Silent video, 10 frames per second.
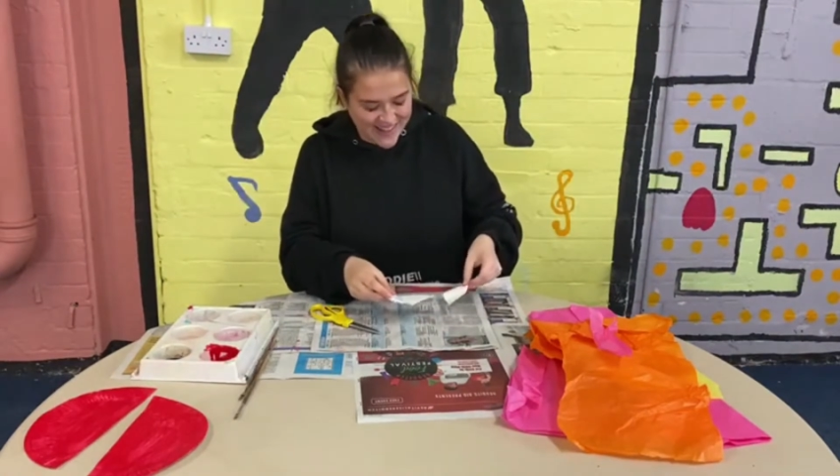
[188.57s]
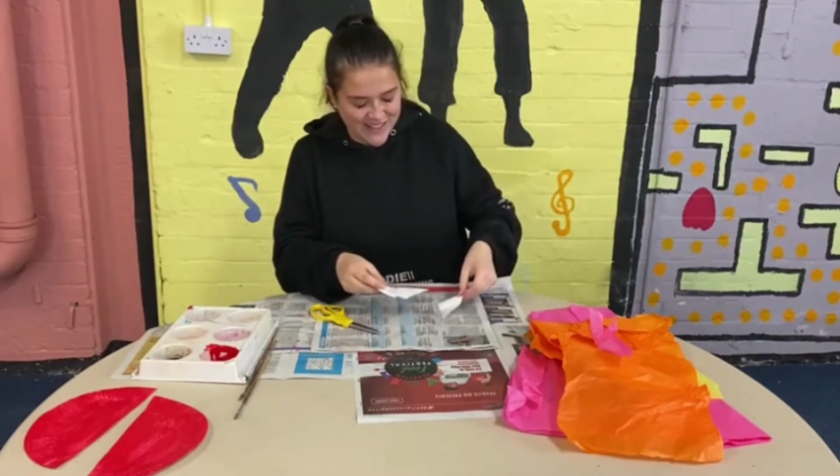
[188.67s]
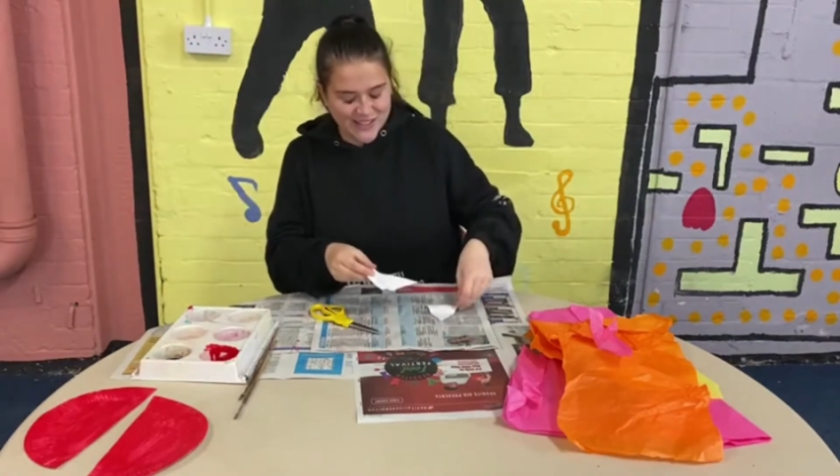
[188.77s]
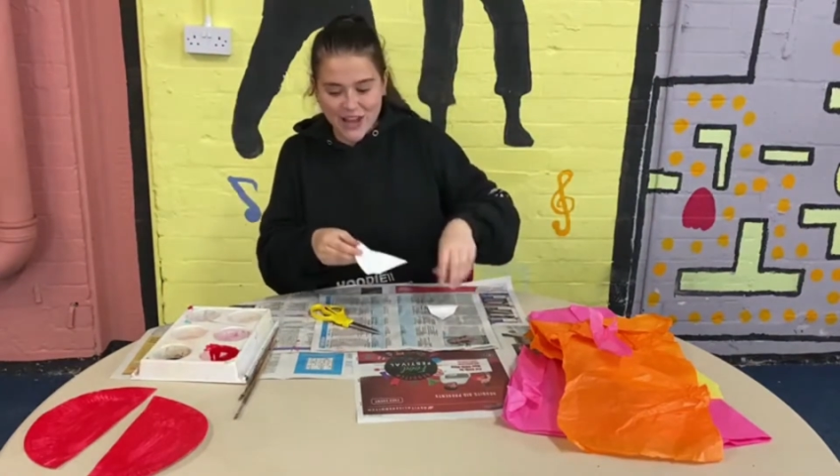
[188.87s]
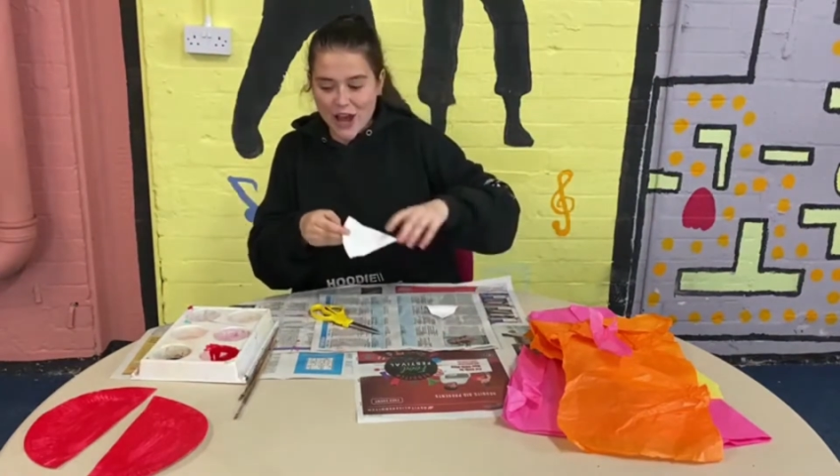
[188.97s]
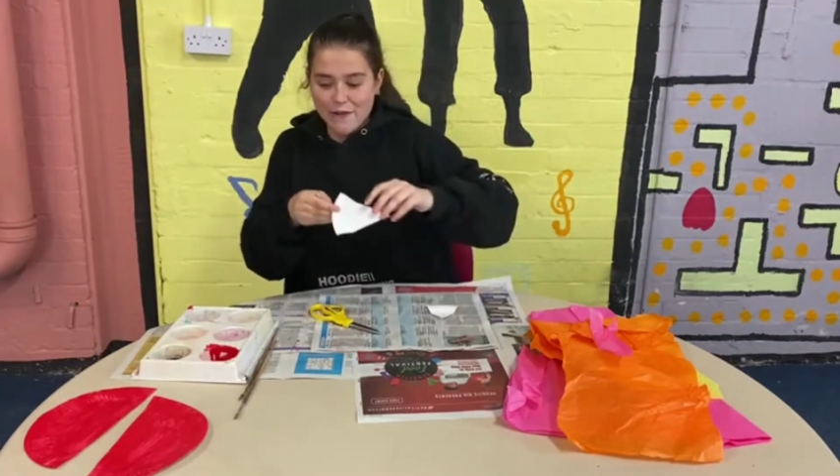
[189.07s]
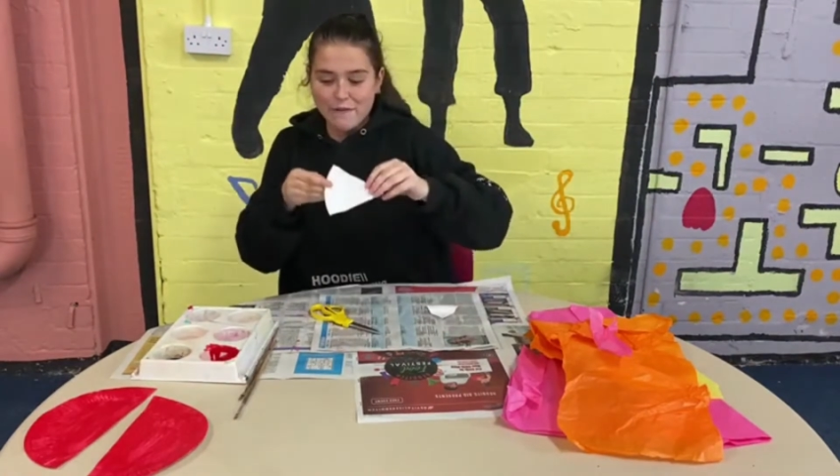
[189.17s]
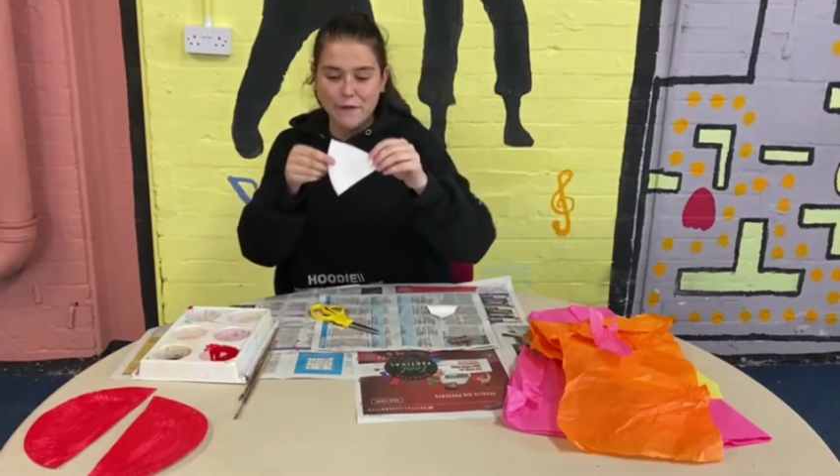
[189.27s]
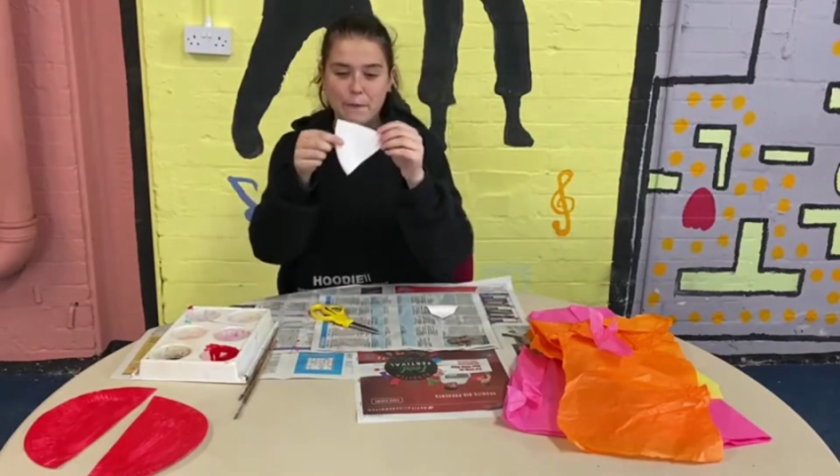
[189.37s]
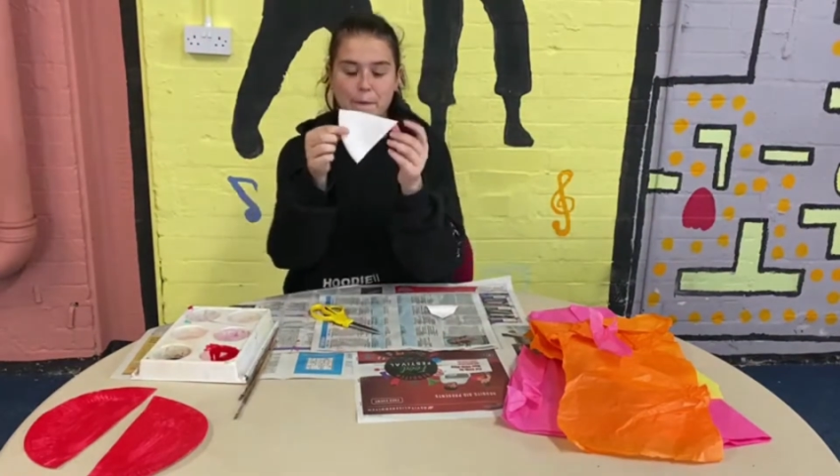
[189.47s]
So
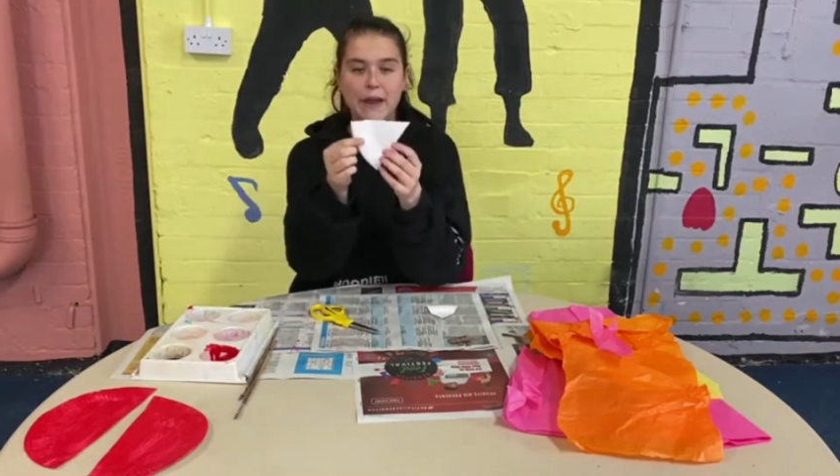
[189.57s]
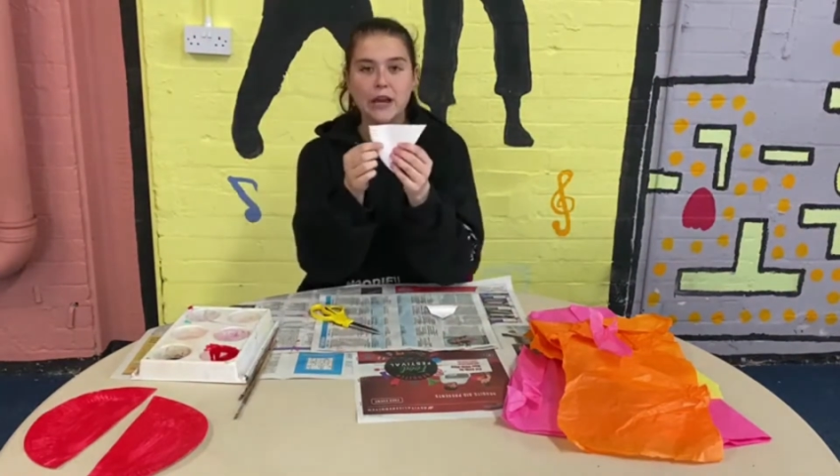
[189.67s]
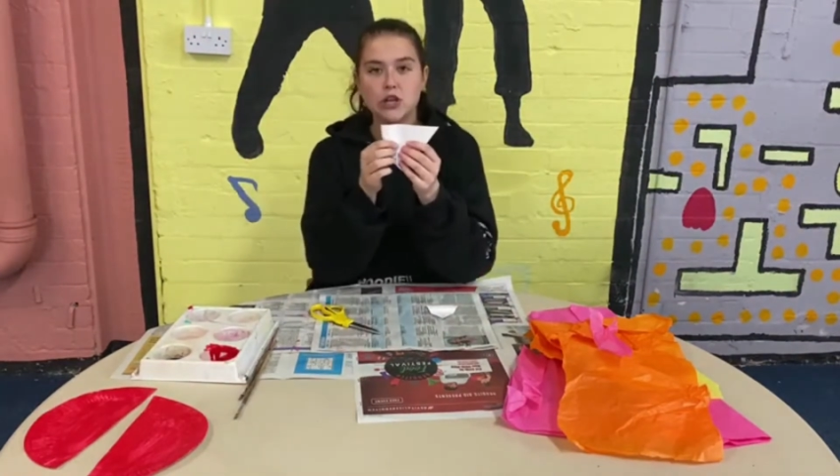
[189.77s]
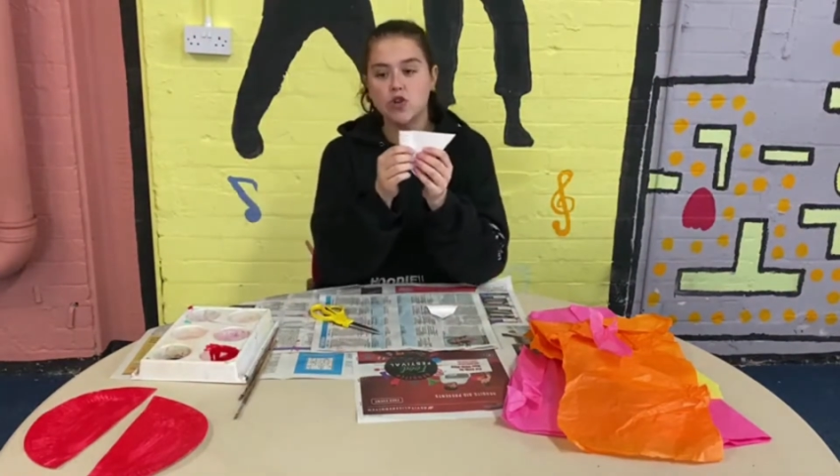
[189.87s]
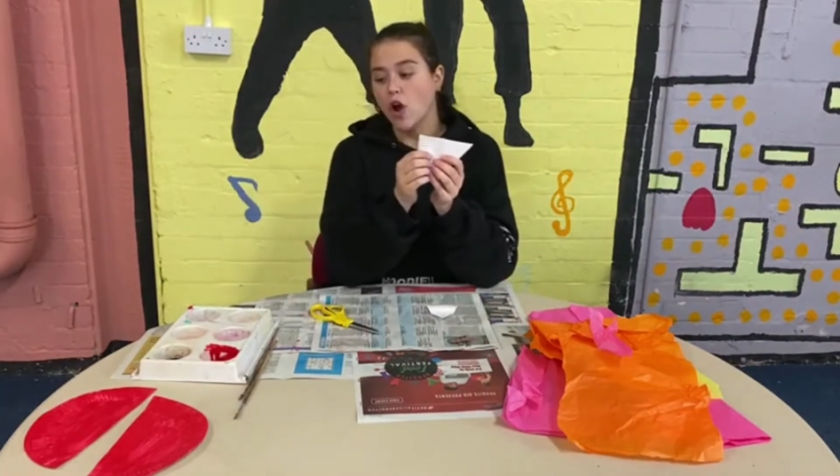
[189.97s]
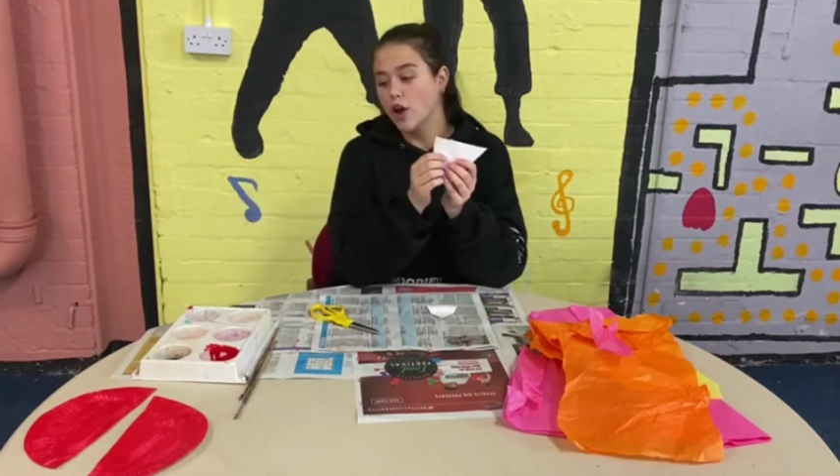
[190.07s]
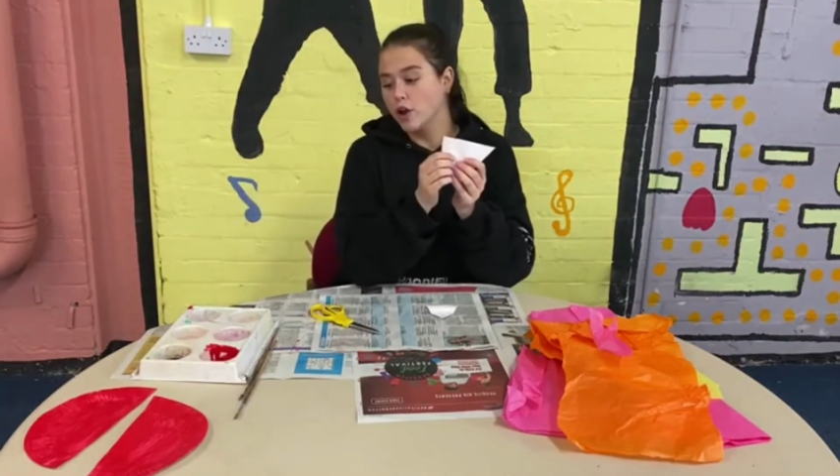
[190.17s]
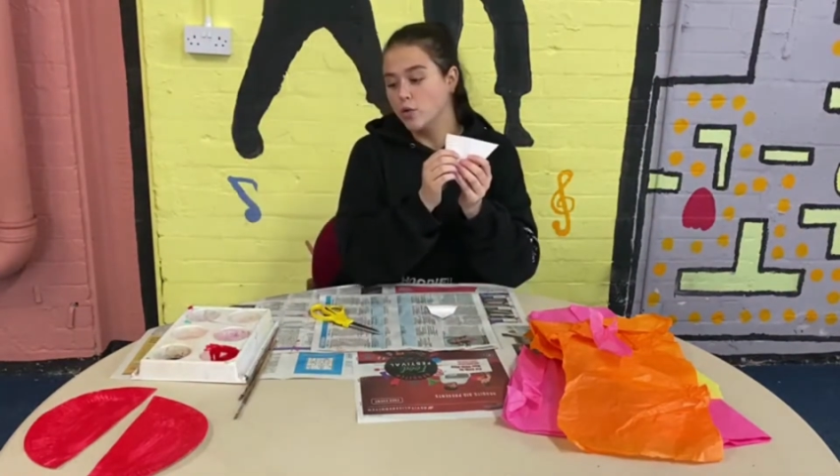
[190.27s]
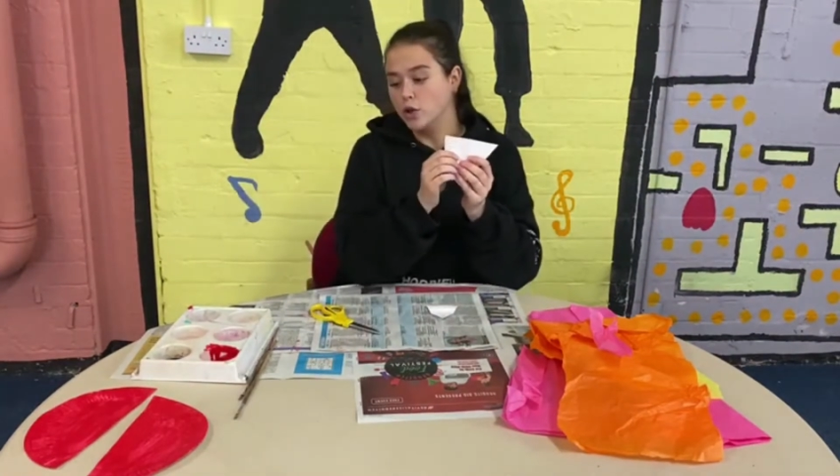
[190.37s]
for the bigger triangle,